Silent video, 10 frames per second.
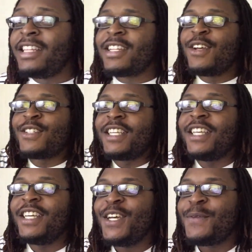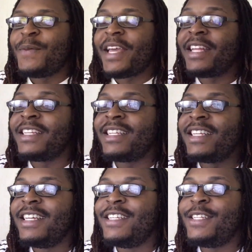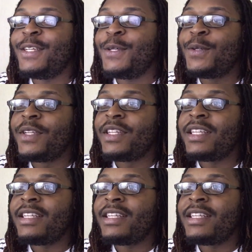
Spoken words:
This looks good, man. Dude.